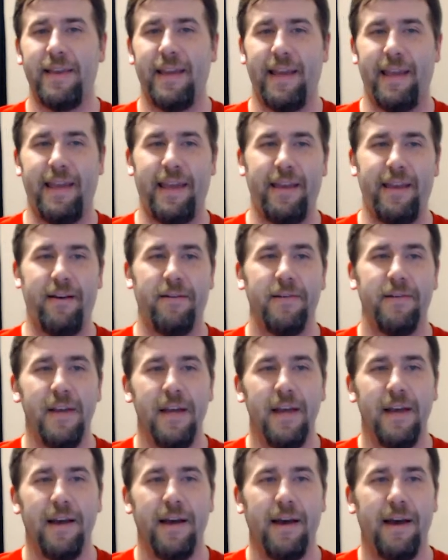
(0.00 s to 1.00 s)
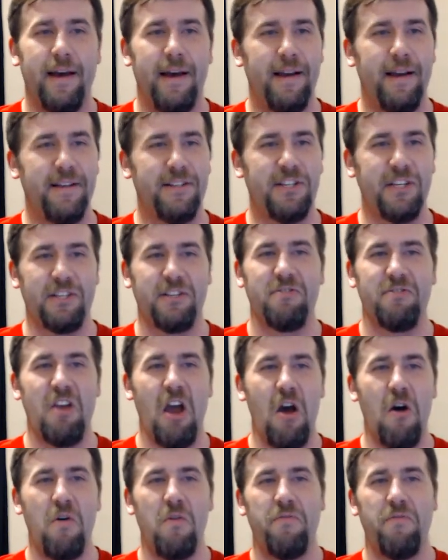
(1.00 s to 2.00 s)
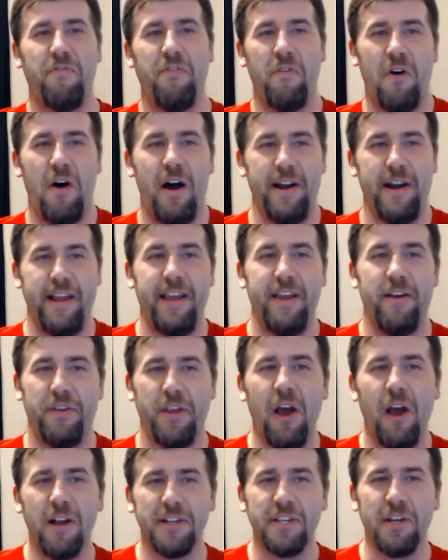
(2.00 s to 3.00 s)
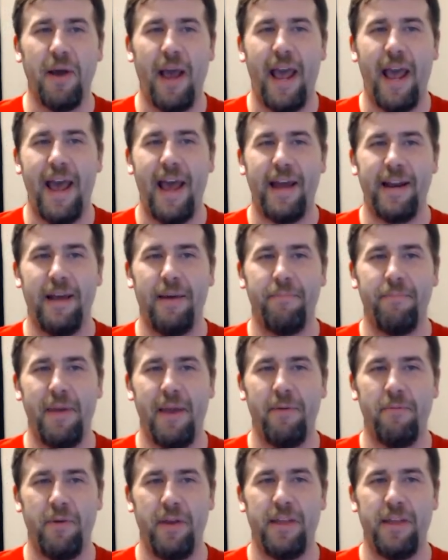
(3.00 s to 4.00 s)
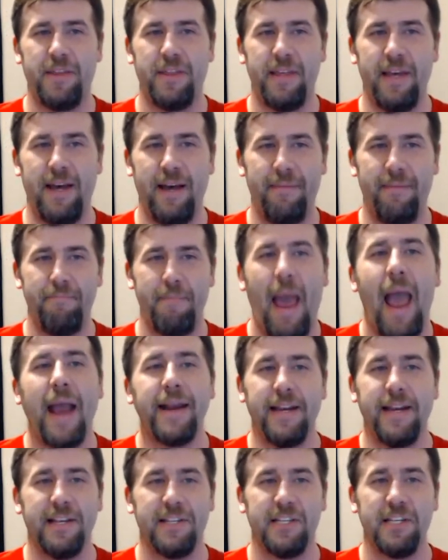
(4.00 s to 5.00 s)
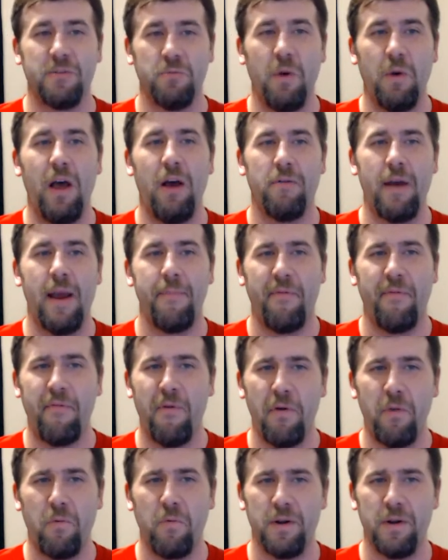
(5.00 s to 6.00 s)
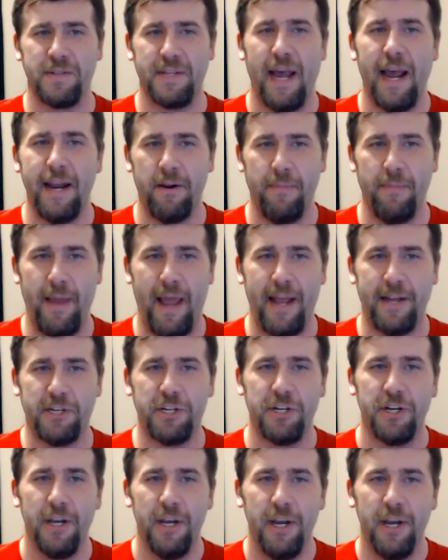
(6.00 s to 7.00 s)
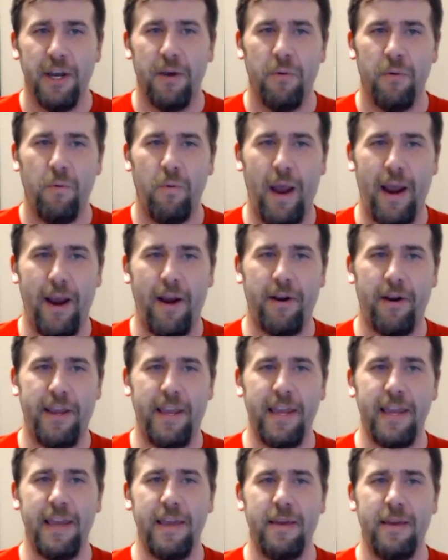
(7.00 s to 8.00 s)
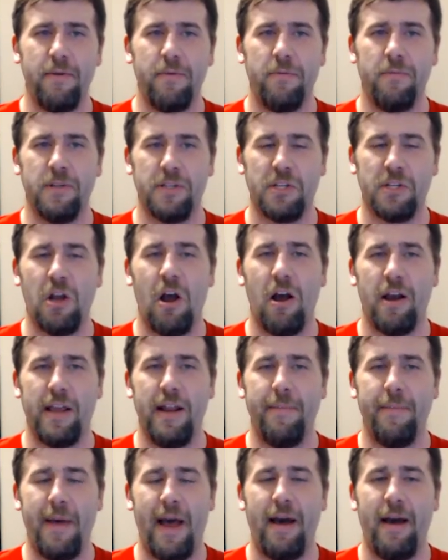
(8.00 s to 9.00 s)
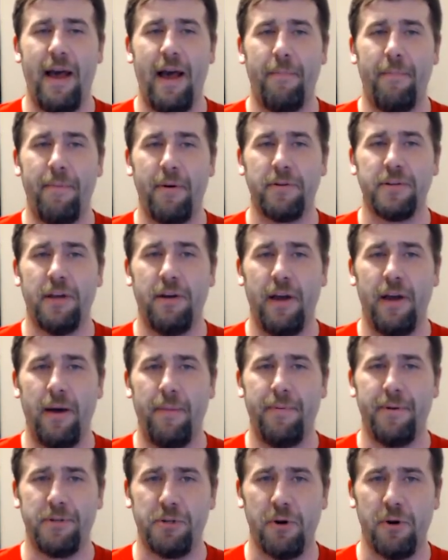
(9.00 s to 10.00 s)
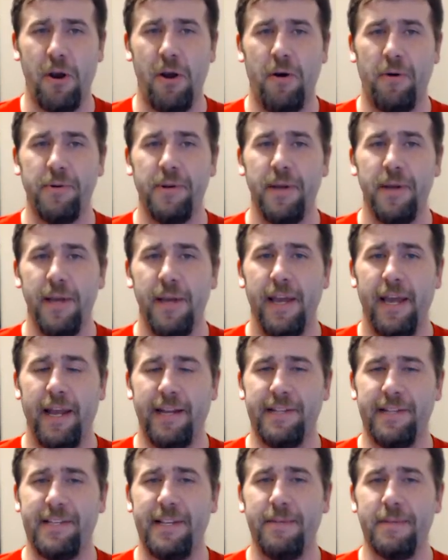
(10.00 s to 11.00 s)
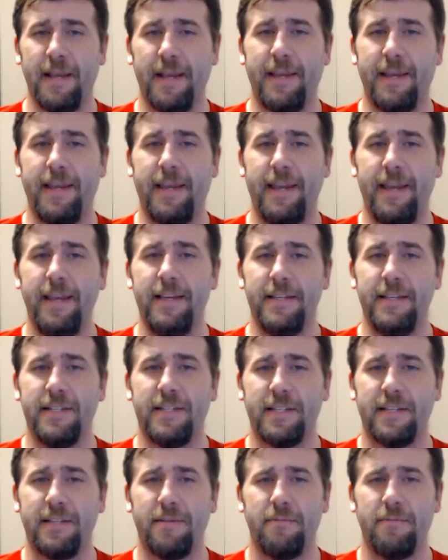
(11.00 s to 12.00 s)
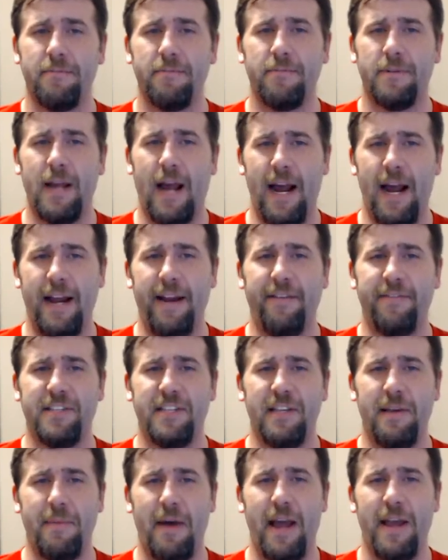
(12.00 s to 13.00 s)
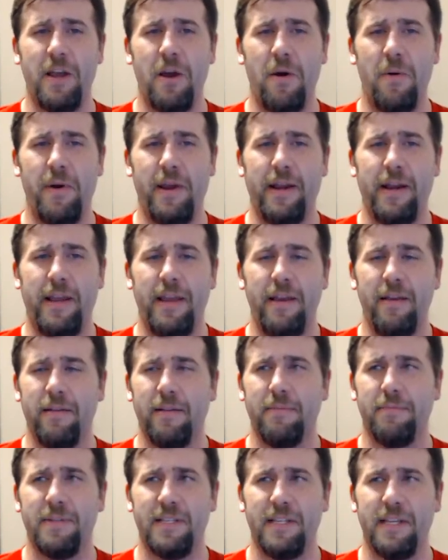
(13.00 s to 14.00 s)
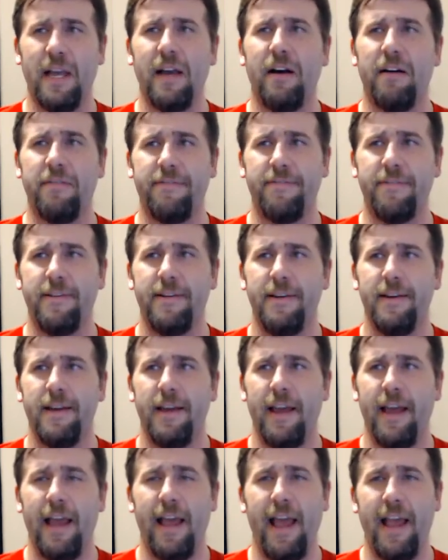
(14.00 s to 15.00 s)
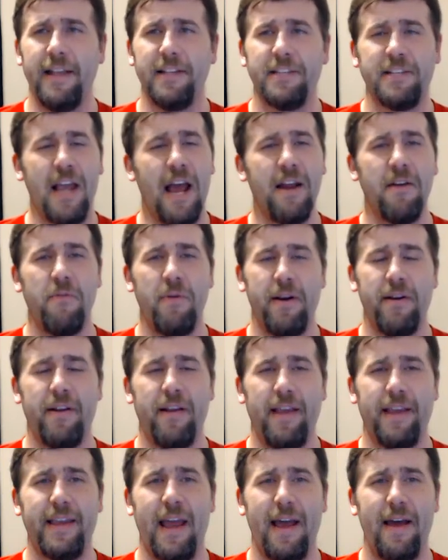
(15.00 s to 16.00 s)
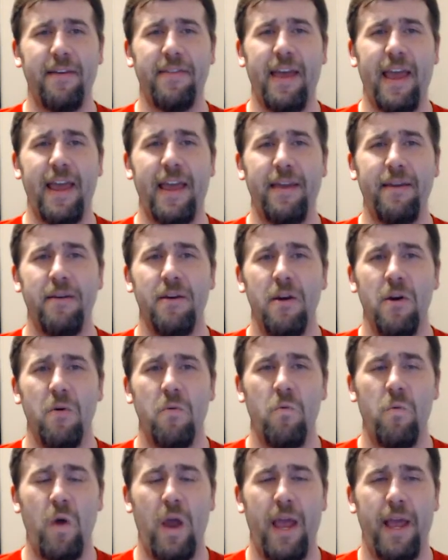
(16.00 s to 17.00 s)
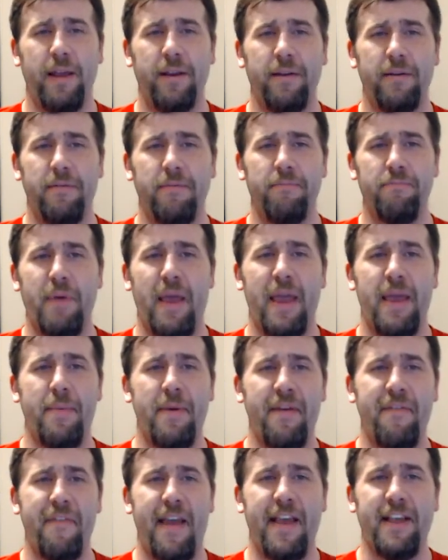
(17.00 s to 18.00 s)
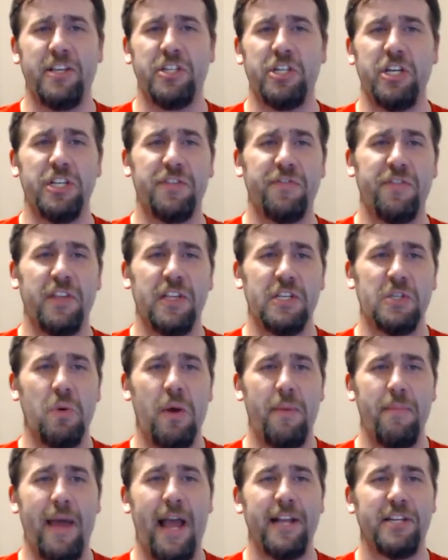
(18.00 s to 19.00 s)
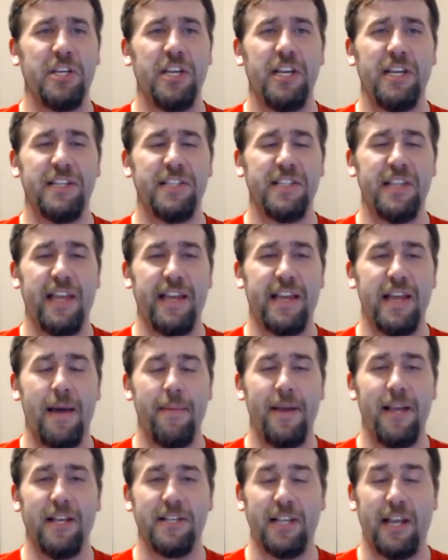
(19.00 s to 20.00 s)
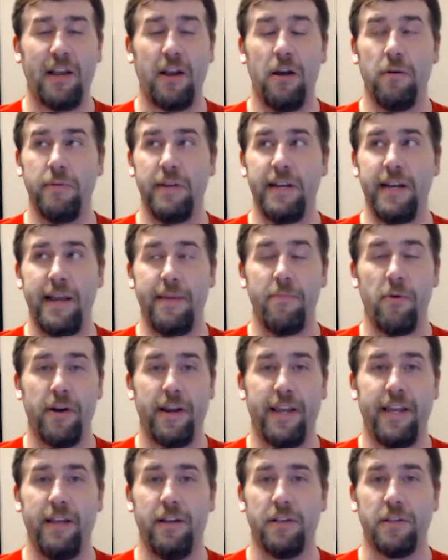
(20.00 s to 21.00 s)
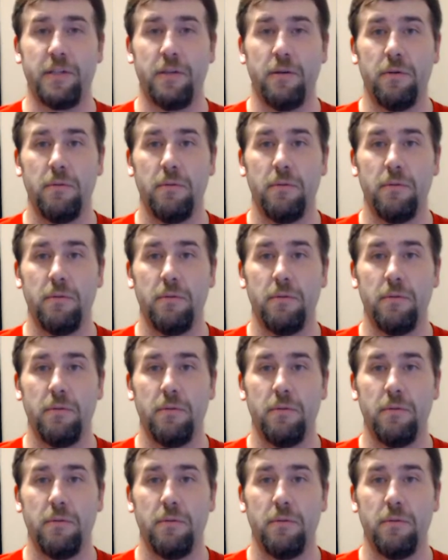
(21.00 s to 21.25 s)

a heel. Just go full-on heel. You also had a bit with Magnus as well, right before the world title match, where he was talking about Alberto El Patron, and it seems like he's kind of semi-going heel himself. It's kind of weird, like how they went babyface just for this one match, and as they come in, it's like, oh, we need more heels.